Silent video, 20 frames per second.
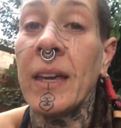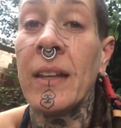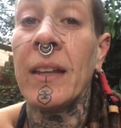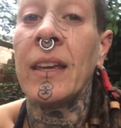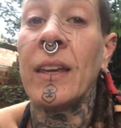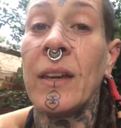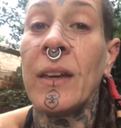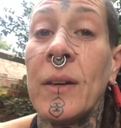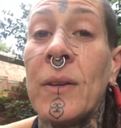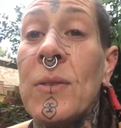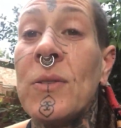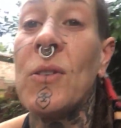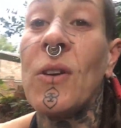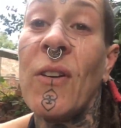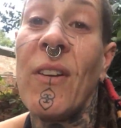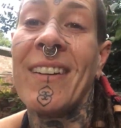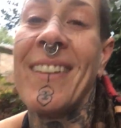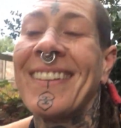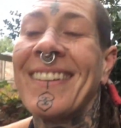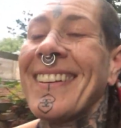There you go,
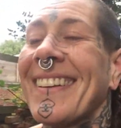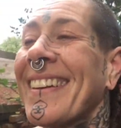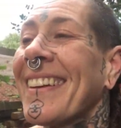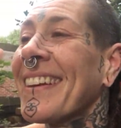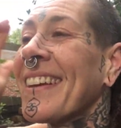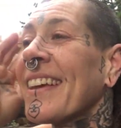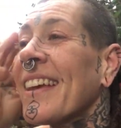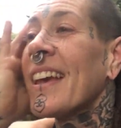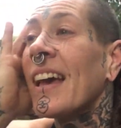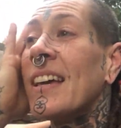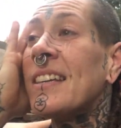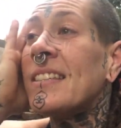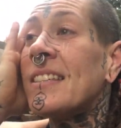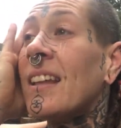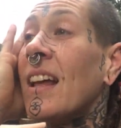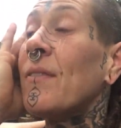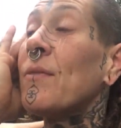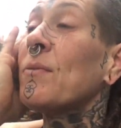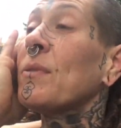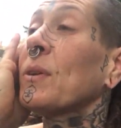sorry. I
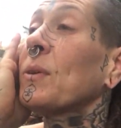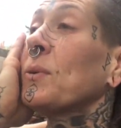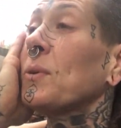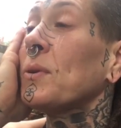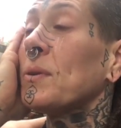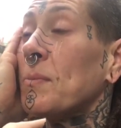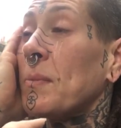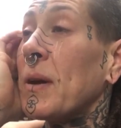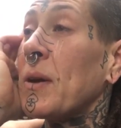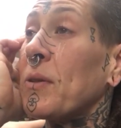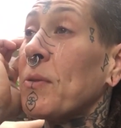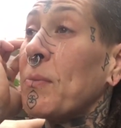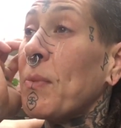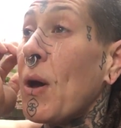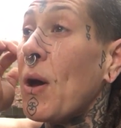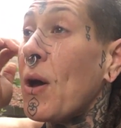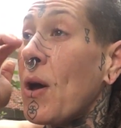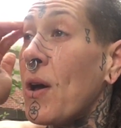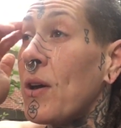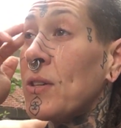still haven't recorded my other
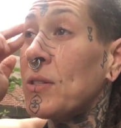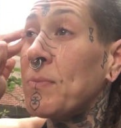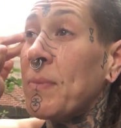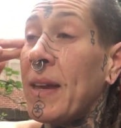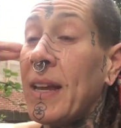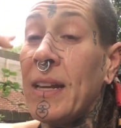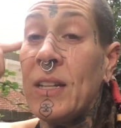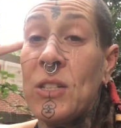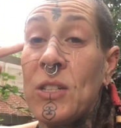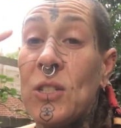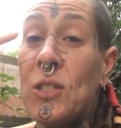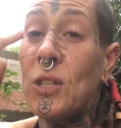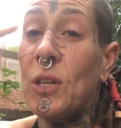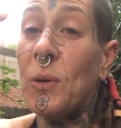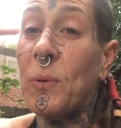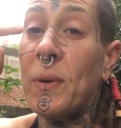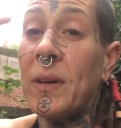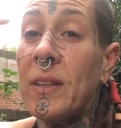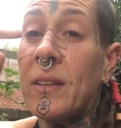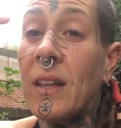bars, mainly to
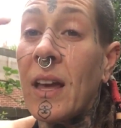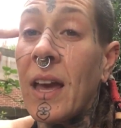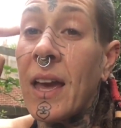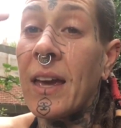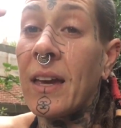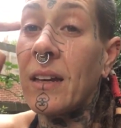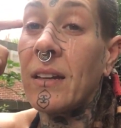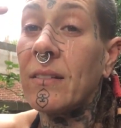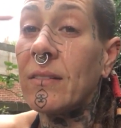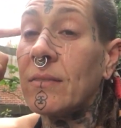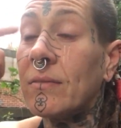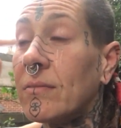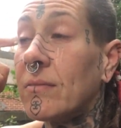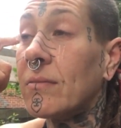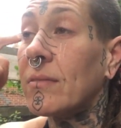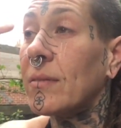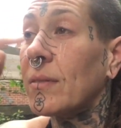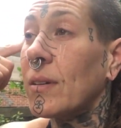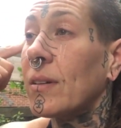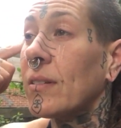do with, like,
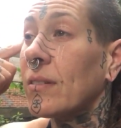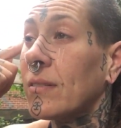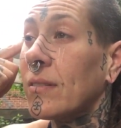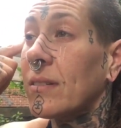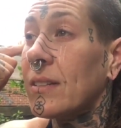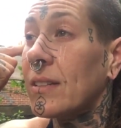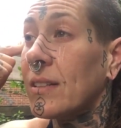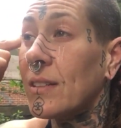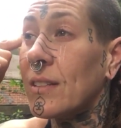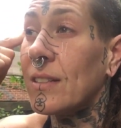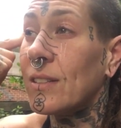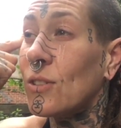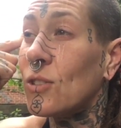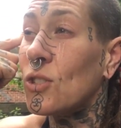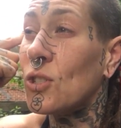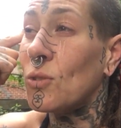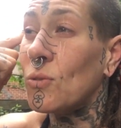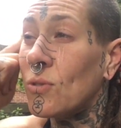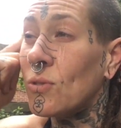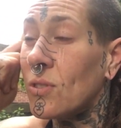the
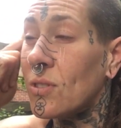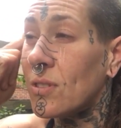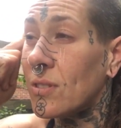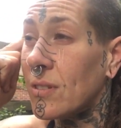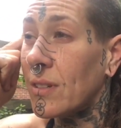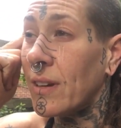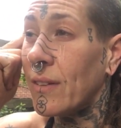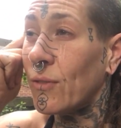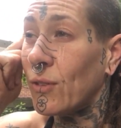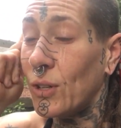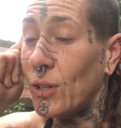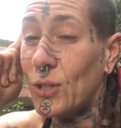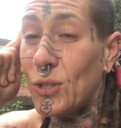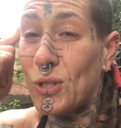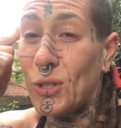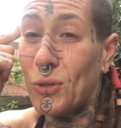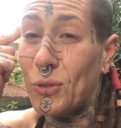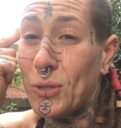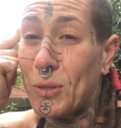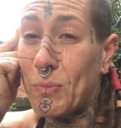juice. I've got
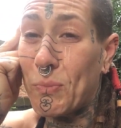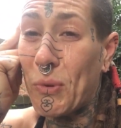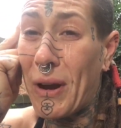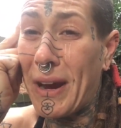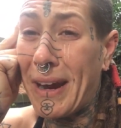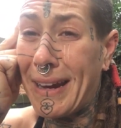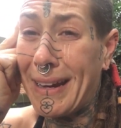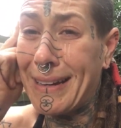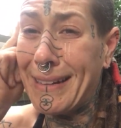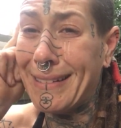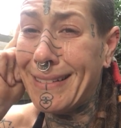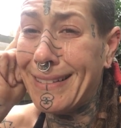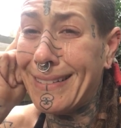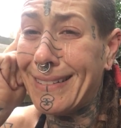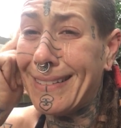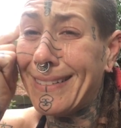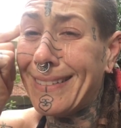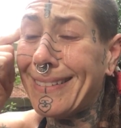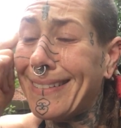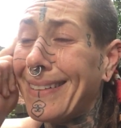juice brain.
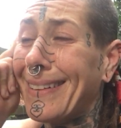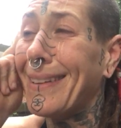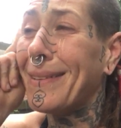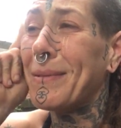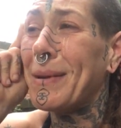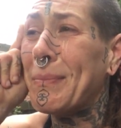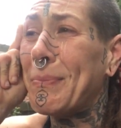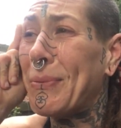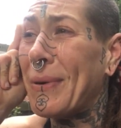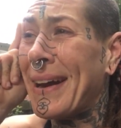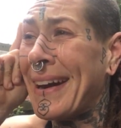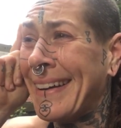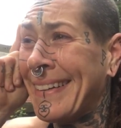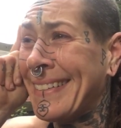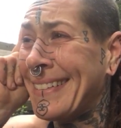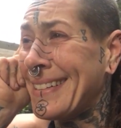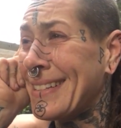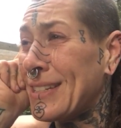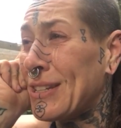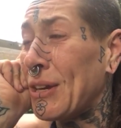My brain
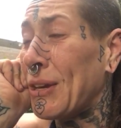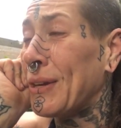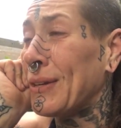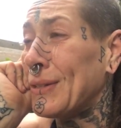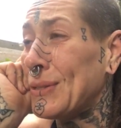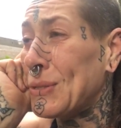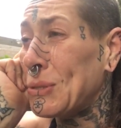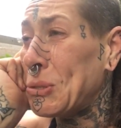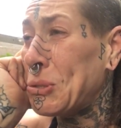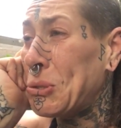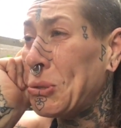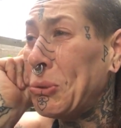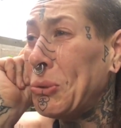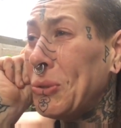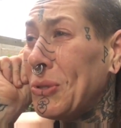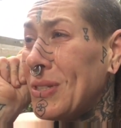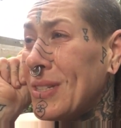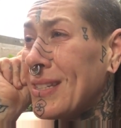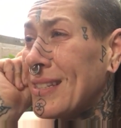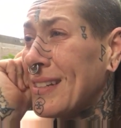has turned to
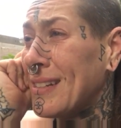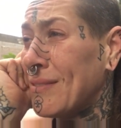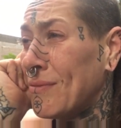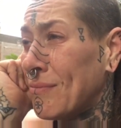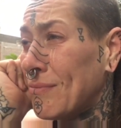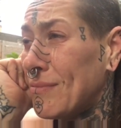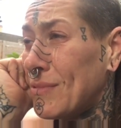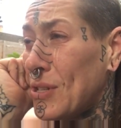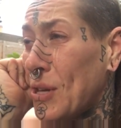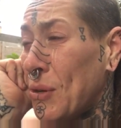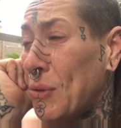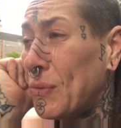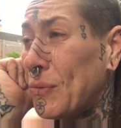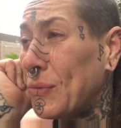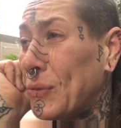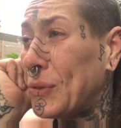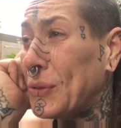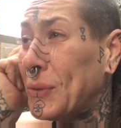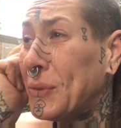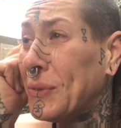juice and
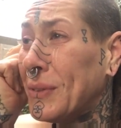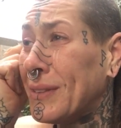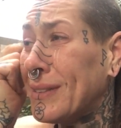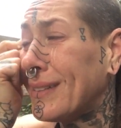tofu.